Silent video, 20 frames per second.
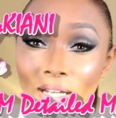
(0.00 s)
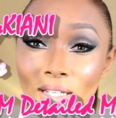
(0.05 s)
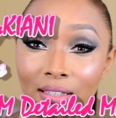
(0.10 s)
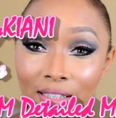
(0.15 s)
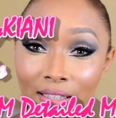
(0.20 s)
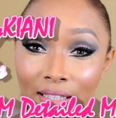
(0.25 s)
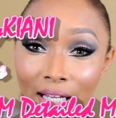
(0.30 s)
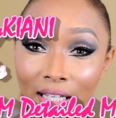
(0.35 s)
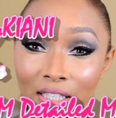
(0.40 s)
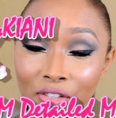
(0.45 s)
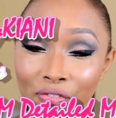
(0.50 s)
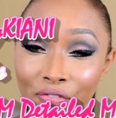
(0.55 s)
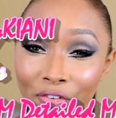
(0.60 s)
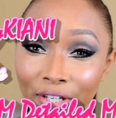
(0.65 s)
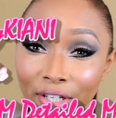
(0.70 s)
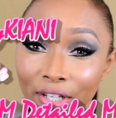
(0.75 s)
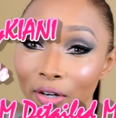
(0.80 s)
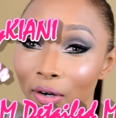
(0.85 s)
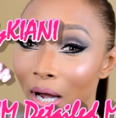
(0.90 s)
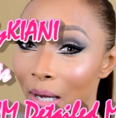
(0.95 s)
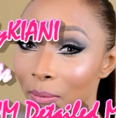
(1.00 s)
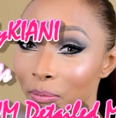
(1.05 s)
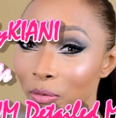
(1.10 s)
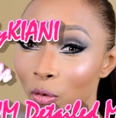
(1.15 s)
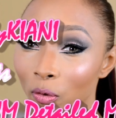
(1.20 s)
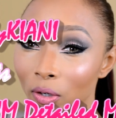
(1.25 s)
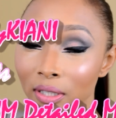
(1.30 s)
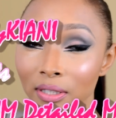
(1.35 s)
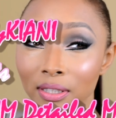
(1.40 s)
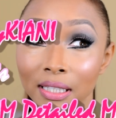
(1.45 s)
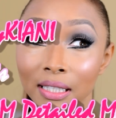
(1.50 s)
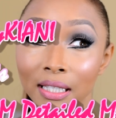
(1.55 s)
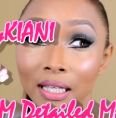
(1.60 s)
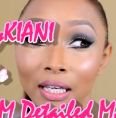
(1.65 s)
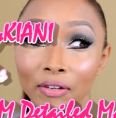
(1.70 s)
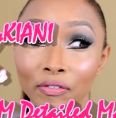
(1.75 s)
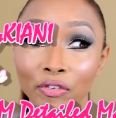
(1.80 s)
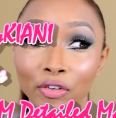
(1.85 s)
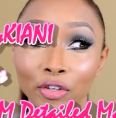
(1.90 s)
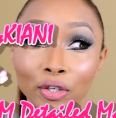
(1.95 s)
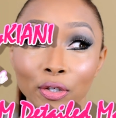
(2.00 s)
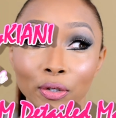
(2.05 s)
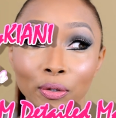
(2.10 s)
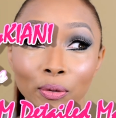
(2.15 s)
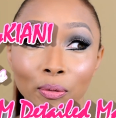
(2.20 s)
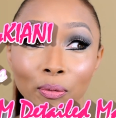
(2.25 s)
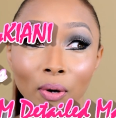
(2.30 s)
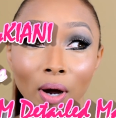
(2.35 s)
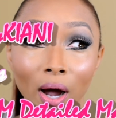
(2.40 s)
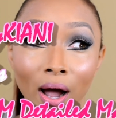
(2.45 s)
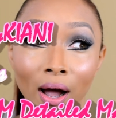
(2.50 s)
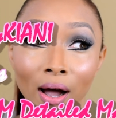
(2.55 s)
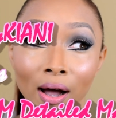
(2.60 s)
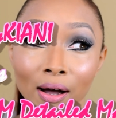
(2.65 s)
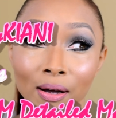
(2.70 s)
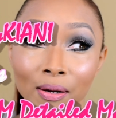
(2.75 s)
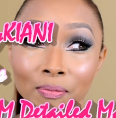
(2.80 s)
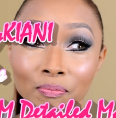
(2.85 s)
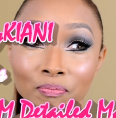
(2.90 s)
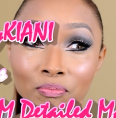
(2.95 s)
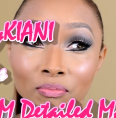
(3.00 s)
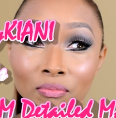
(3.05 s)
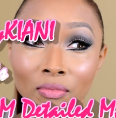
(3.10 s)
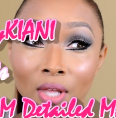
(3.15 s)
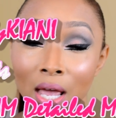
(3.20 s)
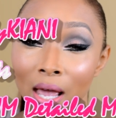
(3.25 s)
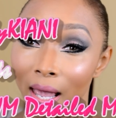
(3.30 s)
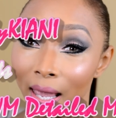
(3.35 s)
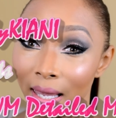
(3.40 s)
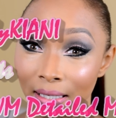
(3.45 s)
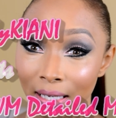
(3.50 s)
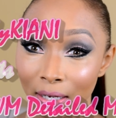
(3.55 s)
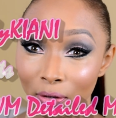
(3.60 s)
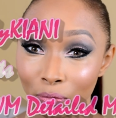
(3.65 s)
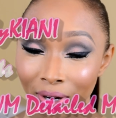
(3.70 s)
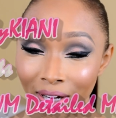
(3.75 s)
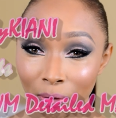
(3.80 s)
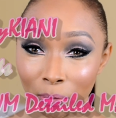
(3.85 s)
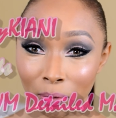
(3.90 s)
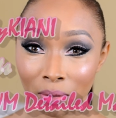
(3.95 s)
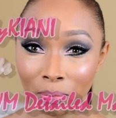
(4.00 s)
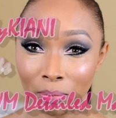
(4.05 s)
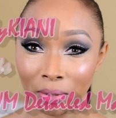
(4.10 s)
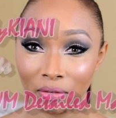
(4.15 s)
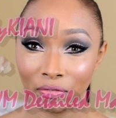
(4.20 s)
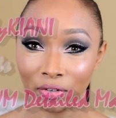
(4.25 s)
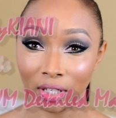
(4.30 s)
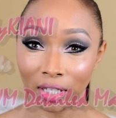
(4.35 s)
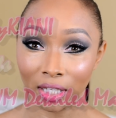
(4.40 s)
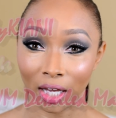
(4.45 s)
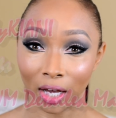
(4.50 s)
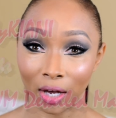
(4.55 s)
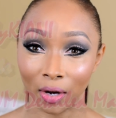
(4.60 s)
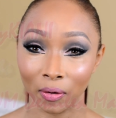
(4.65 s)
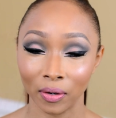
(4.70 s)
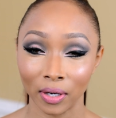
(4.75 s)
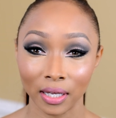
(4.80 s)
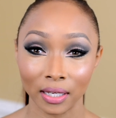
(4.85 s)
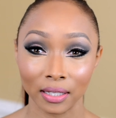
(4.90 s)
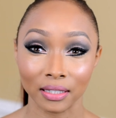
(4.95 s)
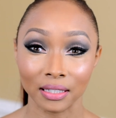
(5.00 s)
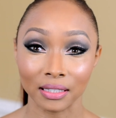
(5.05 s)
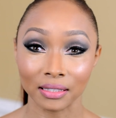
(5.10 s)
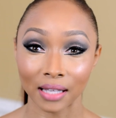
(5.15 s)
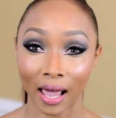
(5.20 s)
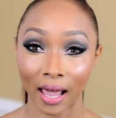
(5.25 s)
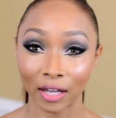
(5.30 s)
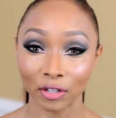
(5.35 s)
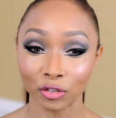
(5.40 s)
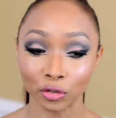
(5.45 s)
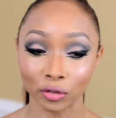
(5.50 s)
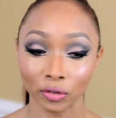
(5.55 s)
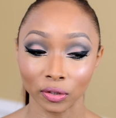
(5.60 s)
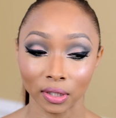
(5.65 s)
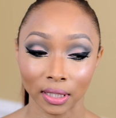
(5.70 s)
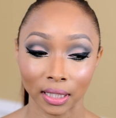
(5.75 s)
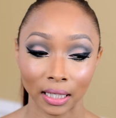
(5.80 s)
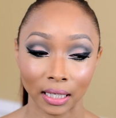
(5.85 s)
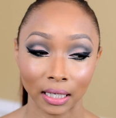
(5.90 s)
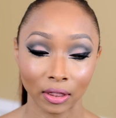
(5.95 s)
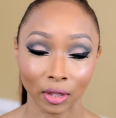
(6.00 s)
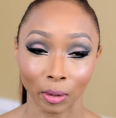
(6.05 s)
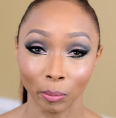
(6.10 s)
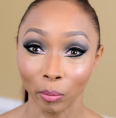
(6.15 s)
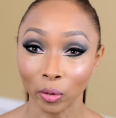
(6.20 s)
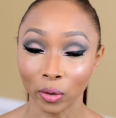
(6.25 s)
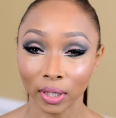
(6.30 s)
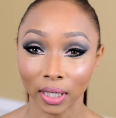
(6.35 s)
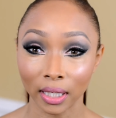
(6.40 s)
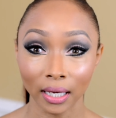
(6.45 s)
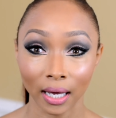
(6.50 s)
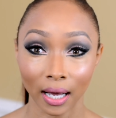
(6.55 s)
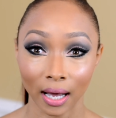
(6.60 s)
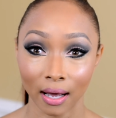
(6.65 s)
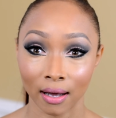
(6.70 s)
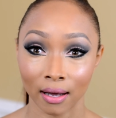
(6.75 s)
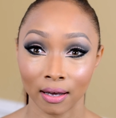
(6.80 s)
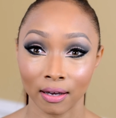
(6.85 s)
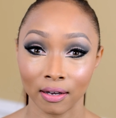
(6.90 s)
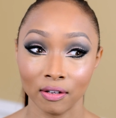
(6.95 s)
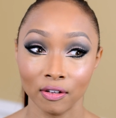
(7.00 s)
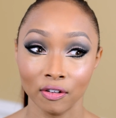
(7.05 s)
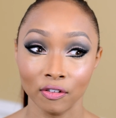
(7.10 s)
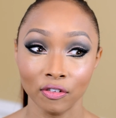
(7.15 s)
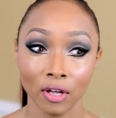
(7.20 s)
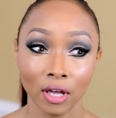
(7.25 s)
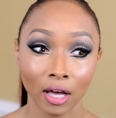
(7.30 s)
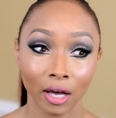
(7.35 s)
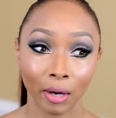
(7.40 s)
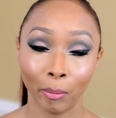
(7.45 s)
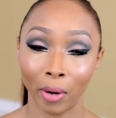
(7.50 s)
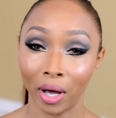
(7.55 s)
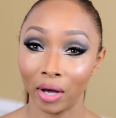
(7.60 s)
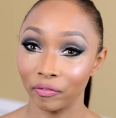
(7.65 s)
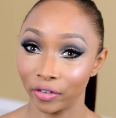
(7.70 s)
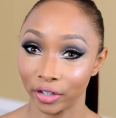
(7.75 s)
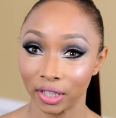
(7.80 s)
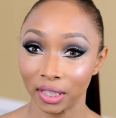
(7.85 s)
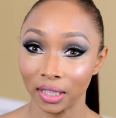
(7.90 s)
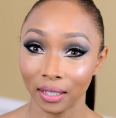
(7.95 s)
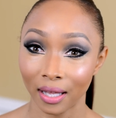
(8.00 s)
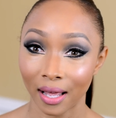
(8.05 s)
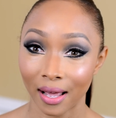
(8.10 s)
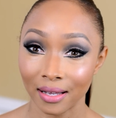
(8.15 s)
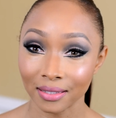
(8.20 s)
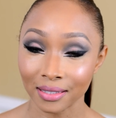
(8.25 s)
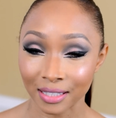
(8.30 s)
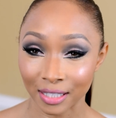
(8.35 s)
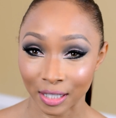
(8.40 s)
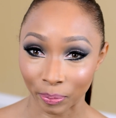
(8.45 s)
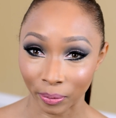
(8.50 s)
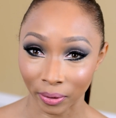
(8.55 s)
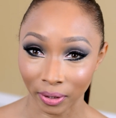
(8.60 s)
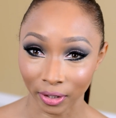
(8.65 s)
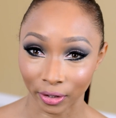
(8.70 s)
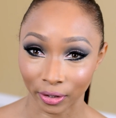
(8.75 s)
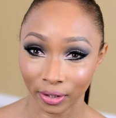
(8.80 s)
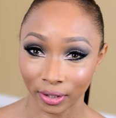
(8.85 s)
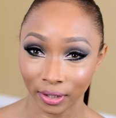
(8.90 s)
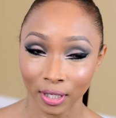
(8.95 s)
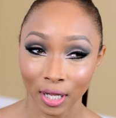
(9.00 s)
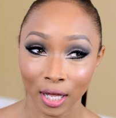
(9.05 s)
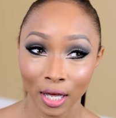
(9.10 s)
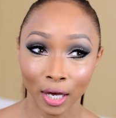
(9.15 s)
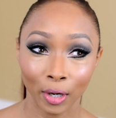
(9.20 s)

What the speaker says: Today's video, I'm going to give you a get ready with me video. It is actually the morning of my very last sip and learn.